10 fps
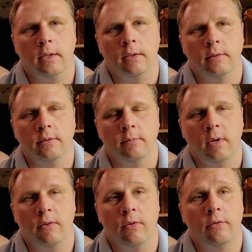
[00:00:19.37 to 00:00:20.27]
This is my
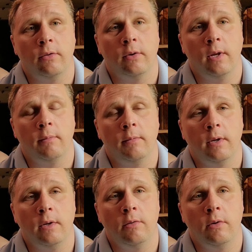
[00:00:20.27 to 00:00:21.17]
first attempt at
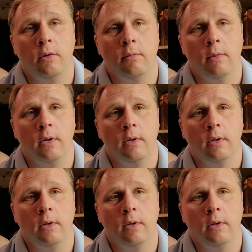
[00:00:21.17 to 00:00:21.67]
YouTube.